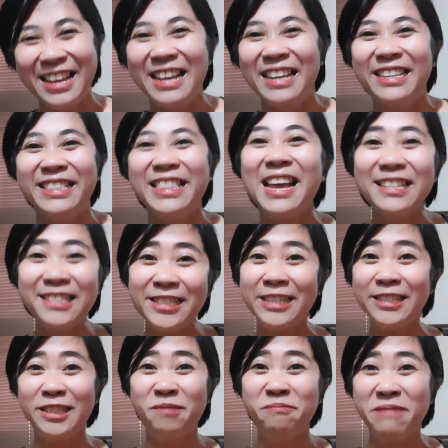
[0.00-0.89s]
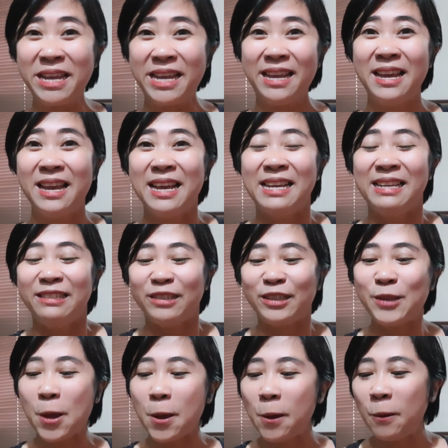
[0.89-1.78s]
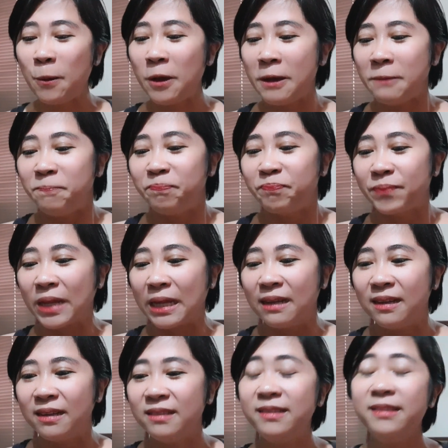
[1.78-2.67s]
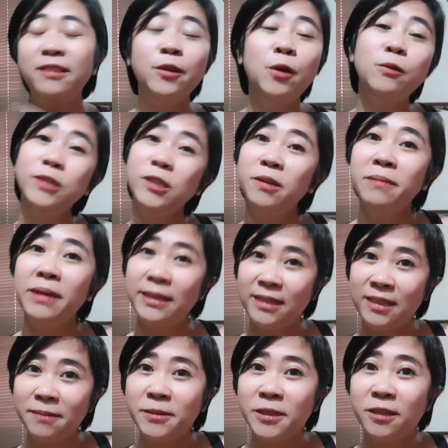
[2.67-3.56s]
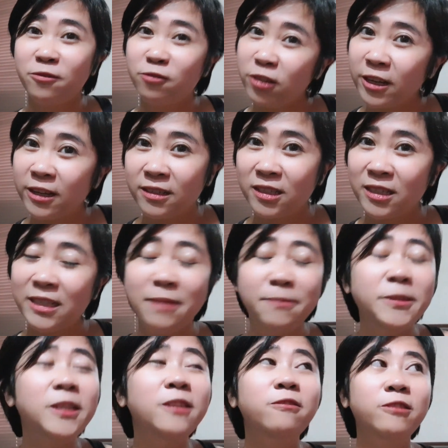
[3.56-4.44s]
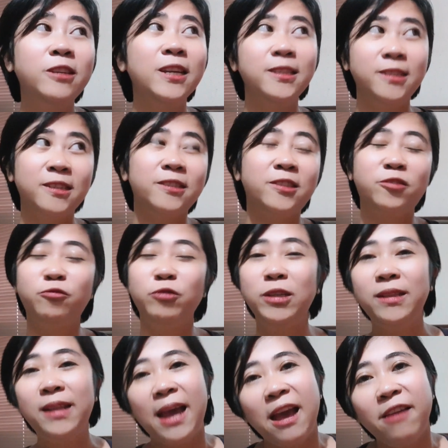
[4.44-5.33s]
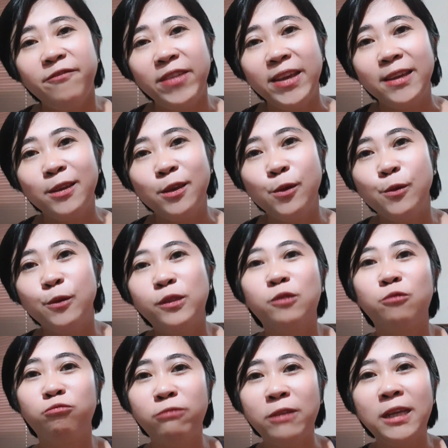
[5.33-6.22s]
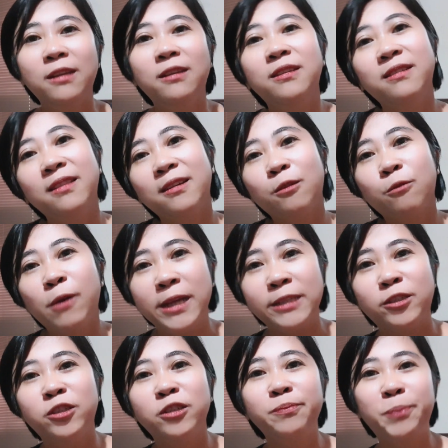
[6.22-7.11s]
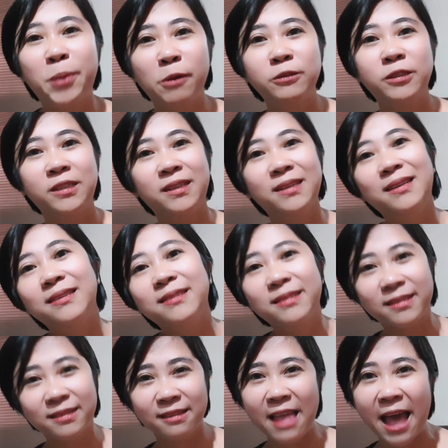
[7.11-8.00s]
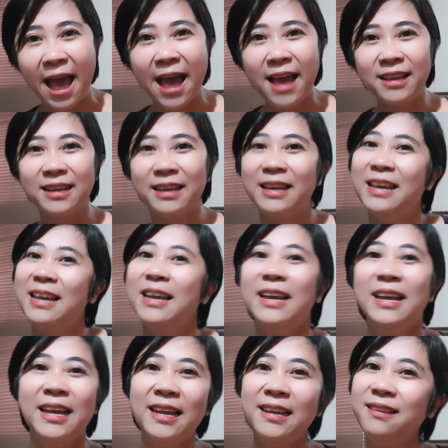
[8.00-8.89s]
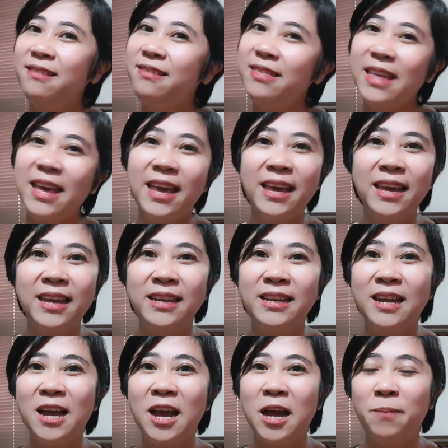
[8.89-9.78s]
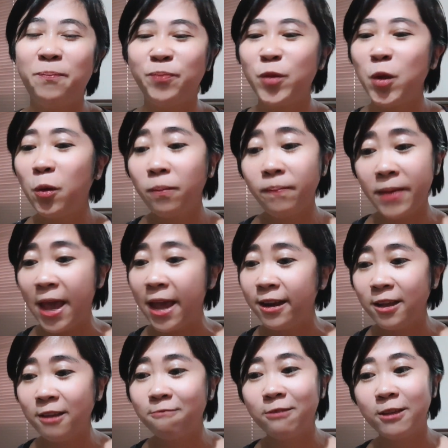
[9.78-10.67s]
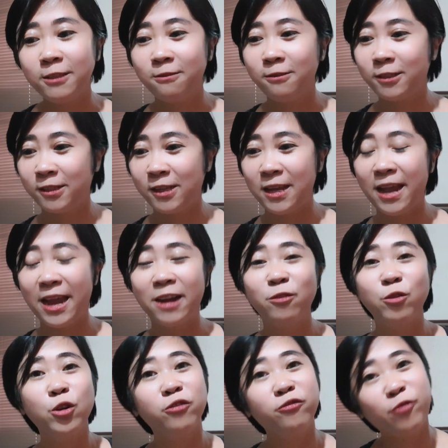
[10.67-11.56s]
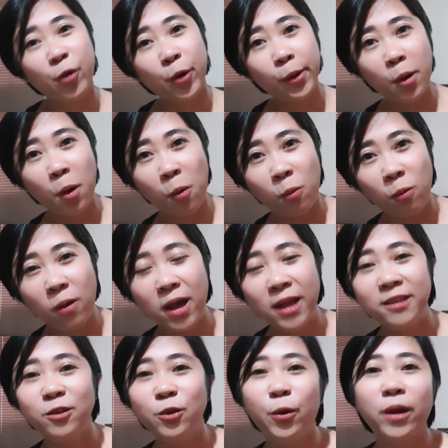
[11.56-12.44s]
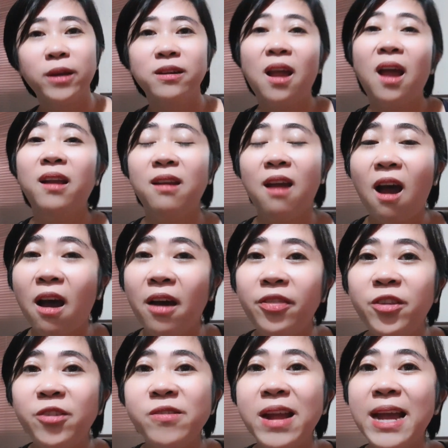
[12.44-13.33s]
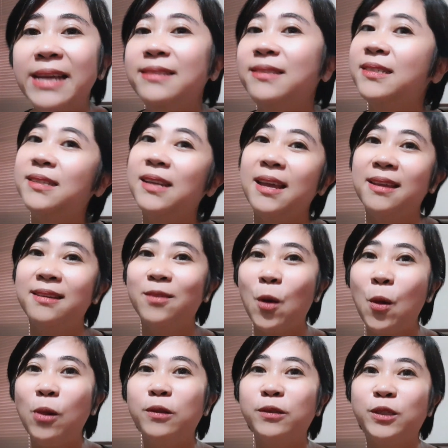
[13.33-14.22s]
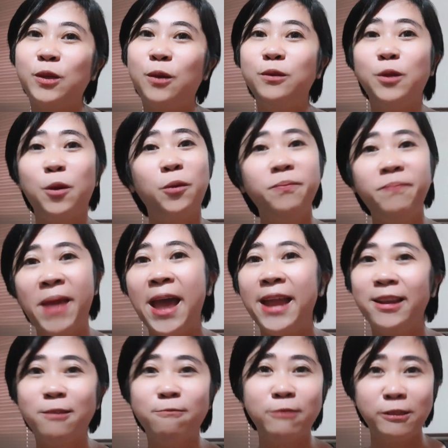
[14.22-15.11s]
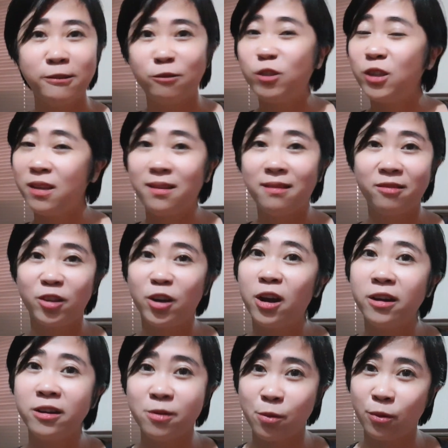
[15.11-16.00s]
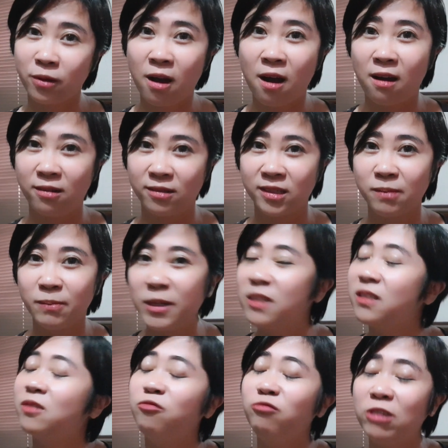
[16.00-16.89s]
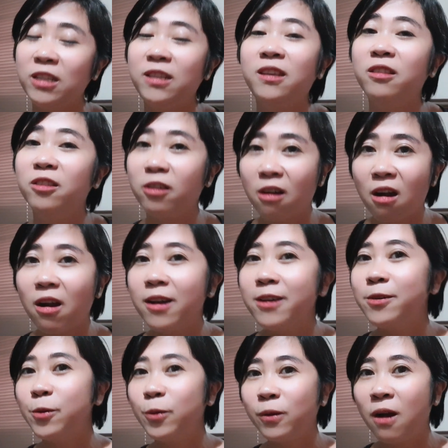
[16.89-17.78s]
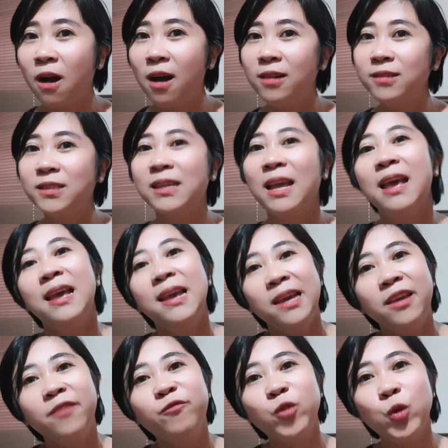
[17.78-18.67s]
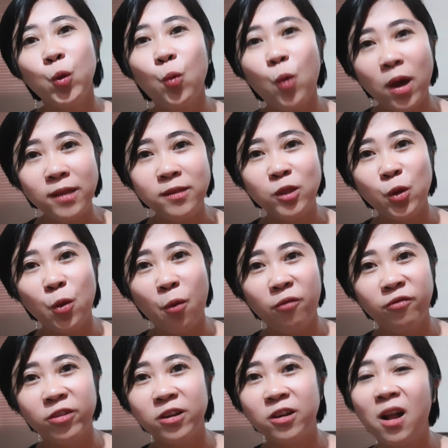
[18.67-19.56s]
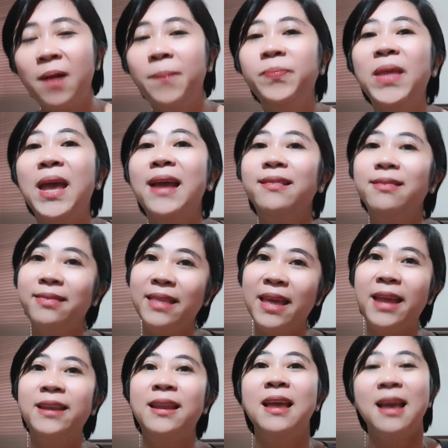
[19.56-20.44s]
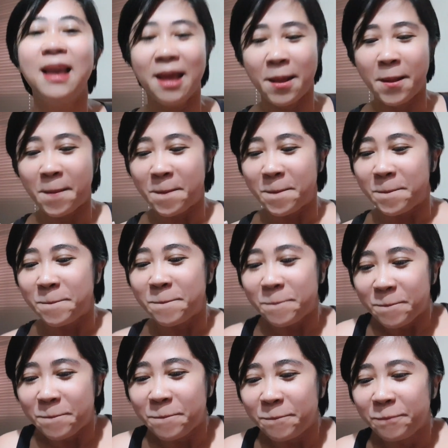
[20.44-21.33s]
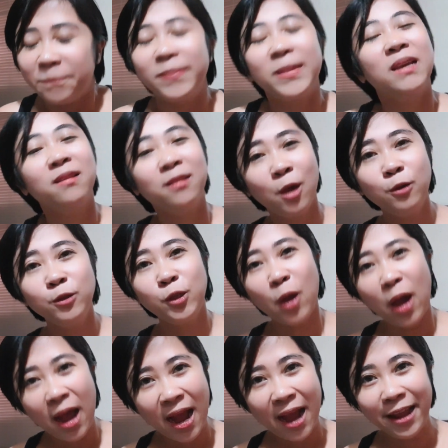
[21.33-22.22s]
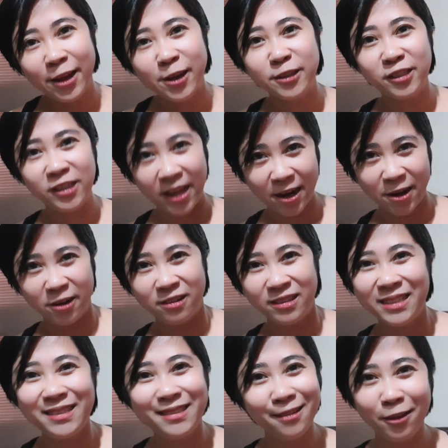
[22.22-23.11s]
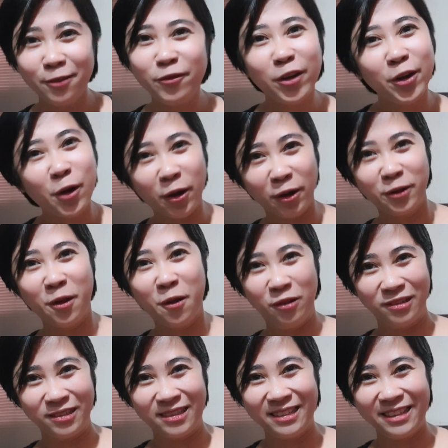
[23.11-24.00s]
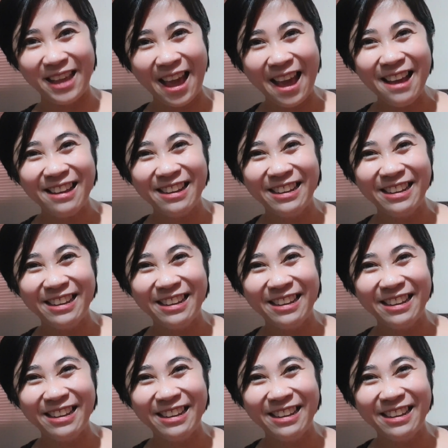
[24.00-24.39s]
That's just me. So those are my tips and tricks. Tips and tricks is read the FAQs, read the question posted in Slack, and then don't panic when you see error 401, you are not authorized, and also don't panic when you see that there are no calls, because really there are no calls. If you want to overcome that, then go to a higher tier, silver or gold, yeah?